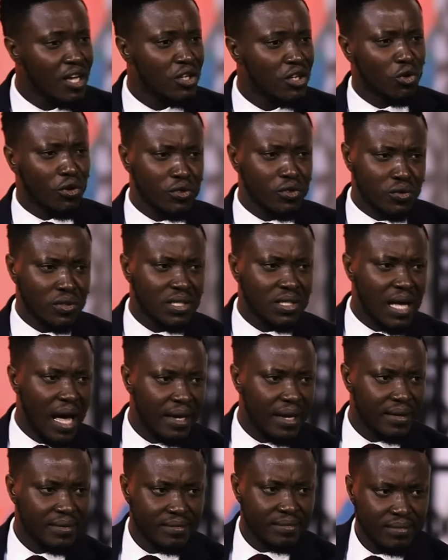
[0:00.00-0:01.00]
talking to this guy.
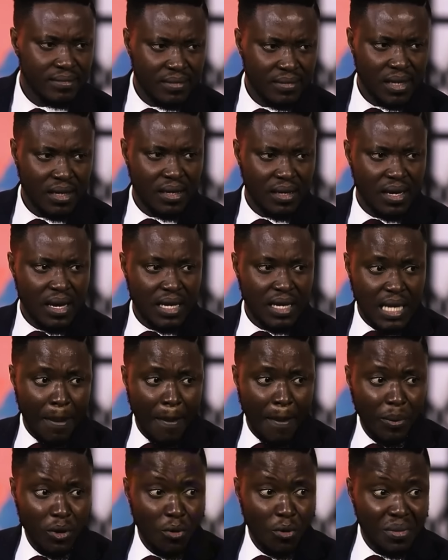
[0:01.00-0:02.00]
There are
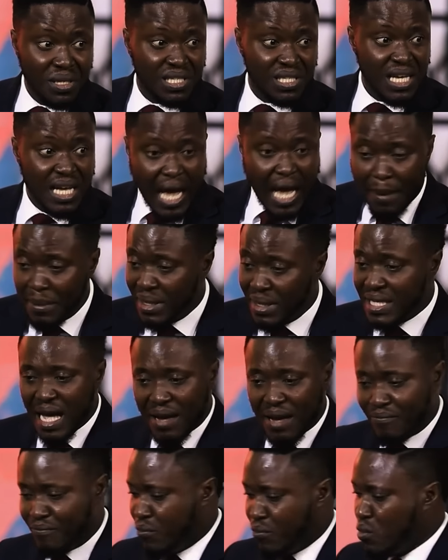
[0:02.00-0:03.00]
people you meet, they
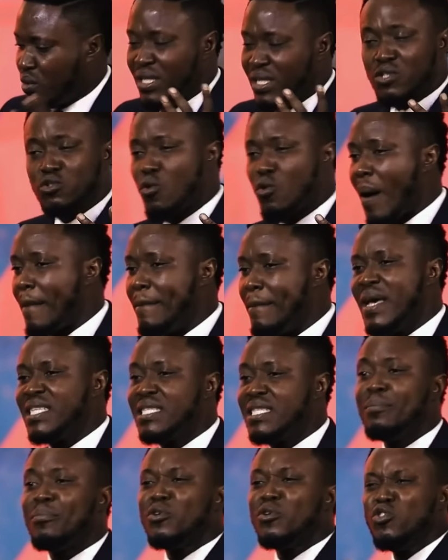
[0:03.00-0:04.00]
are looking so
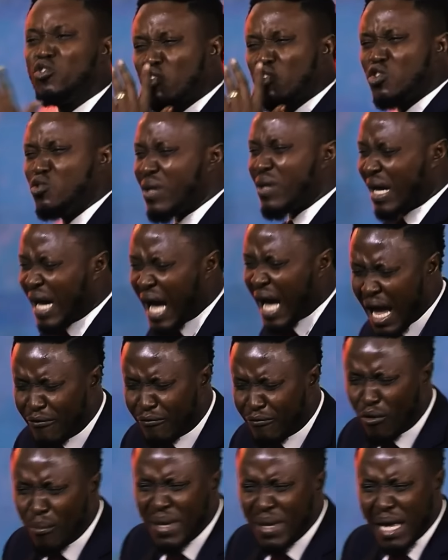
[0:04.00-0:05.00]
amazing, but you just in the car.
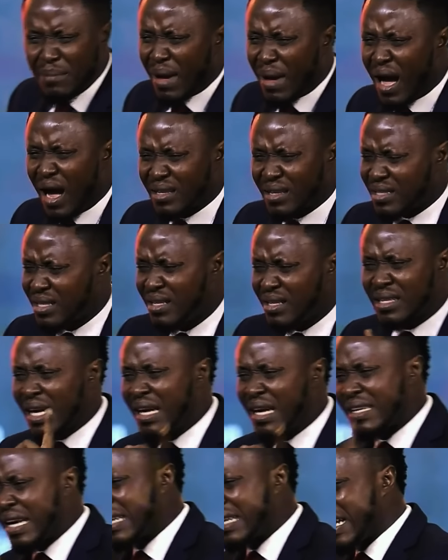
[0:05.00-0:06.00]
For me, in my heart,
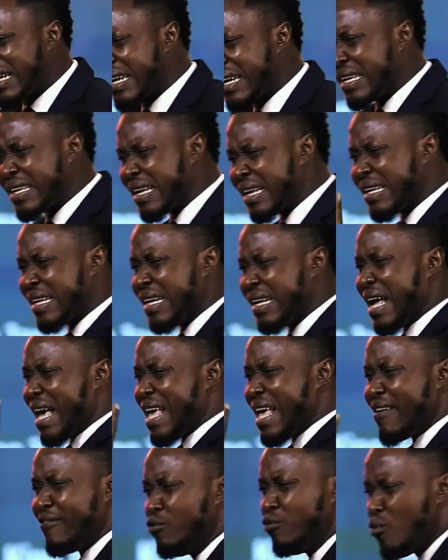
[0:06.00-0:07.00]
I
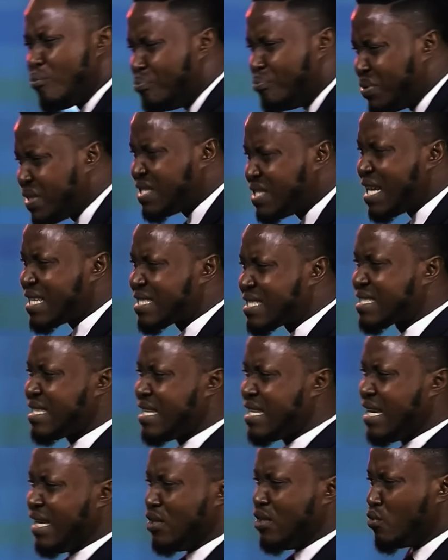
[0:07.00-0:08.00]
have no business
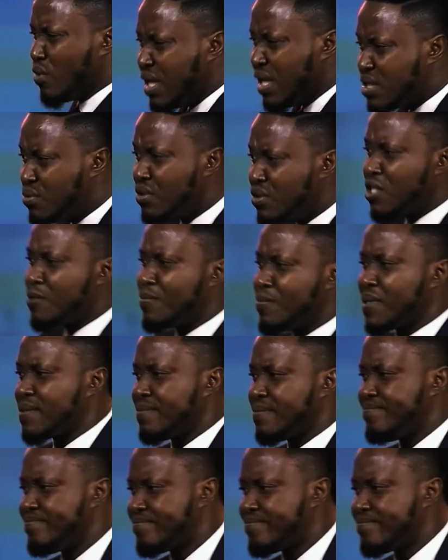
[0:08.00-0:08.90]
relating with this person.